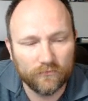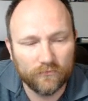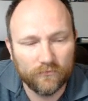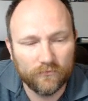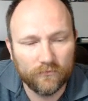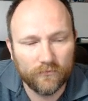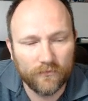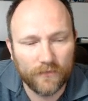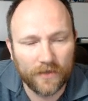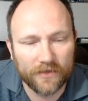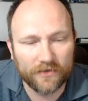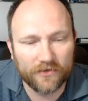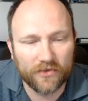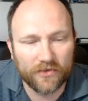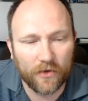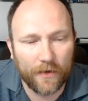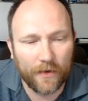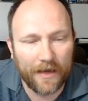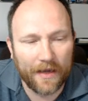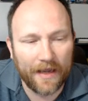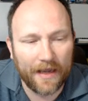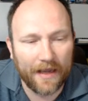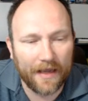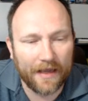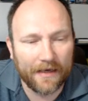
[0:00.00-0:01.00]
let's go
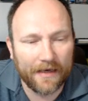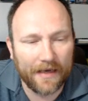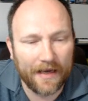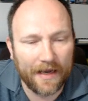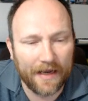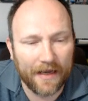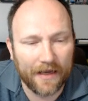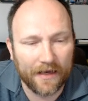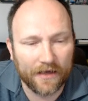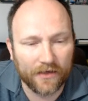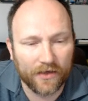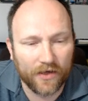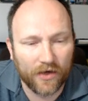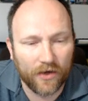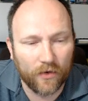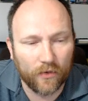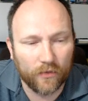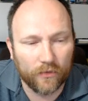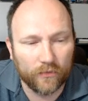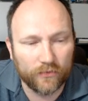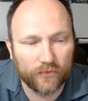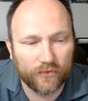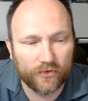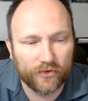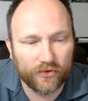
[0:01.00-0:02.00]
ahead and go
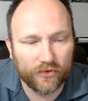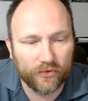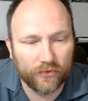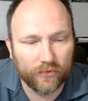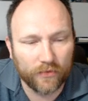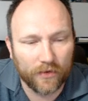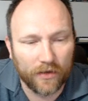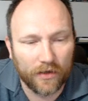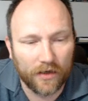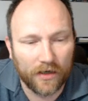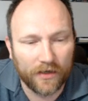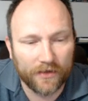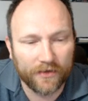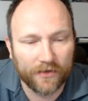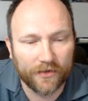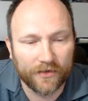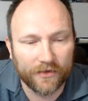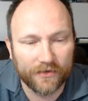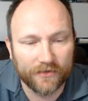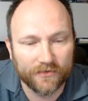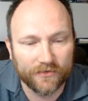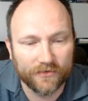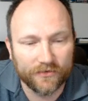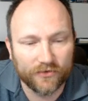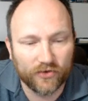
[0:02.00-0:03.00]
to one hundred
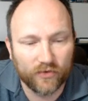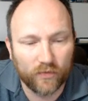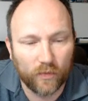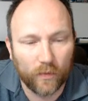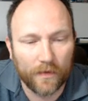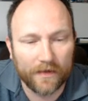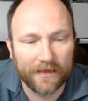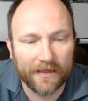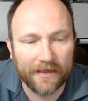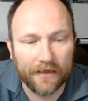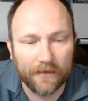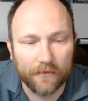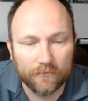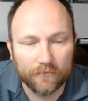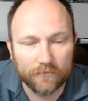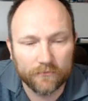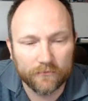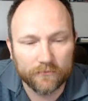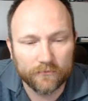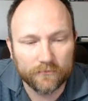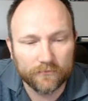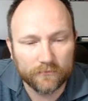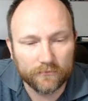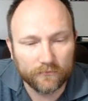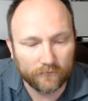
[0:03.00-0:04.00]
twenty
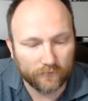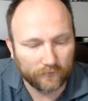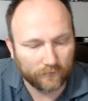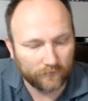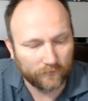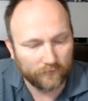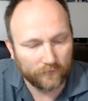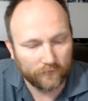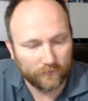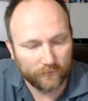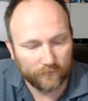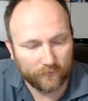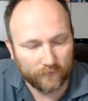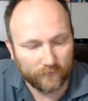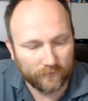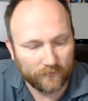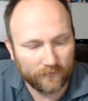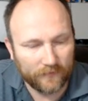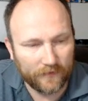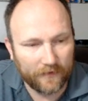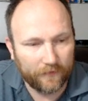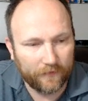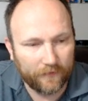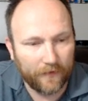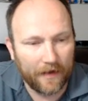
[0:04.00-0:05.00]

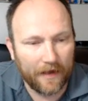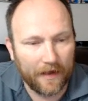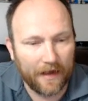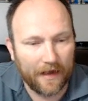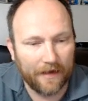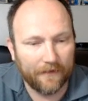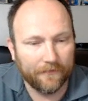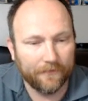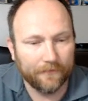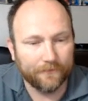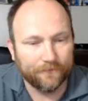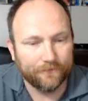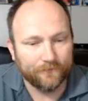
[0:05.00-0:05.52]
F five.